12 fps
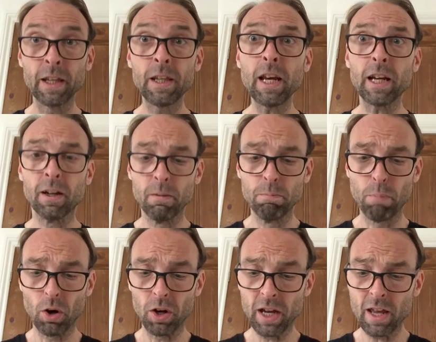Think,
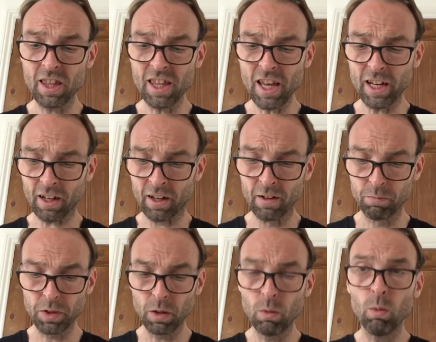boy, think.
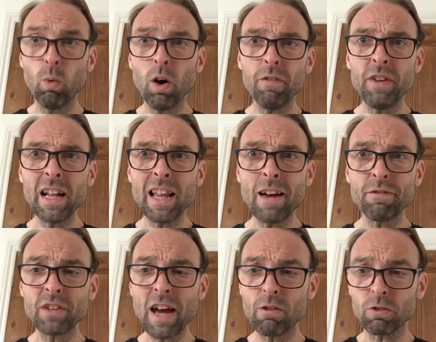What have you
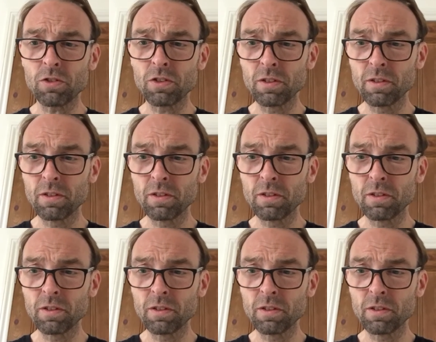left out?